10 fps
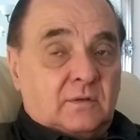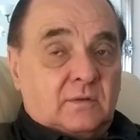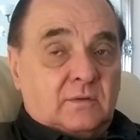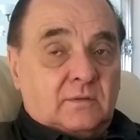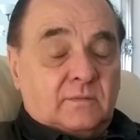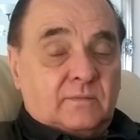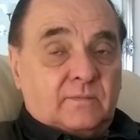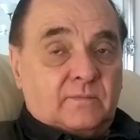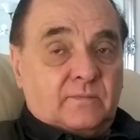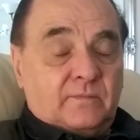So,
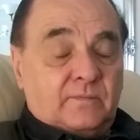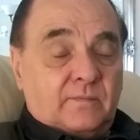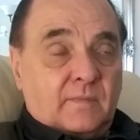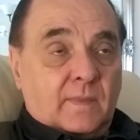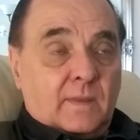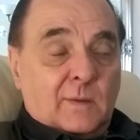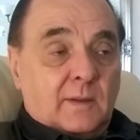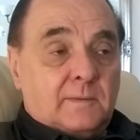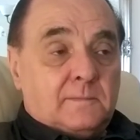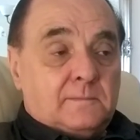have you ever seen people
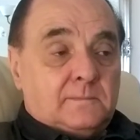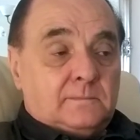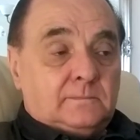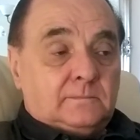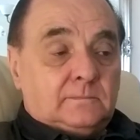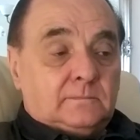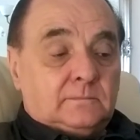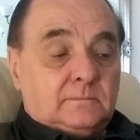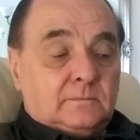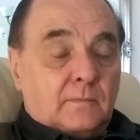who've done well out of that?
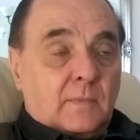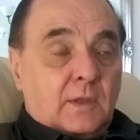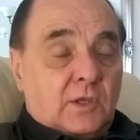No, no.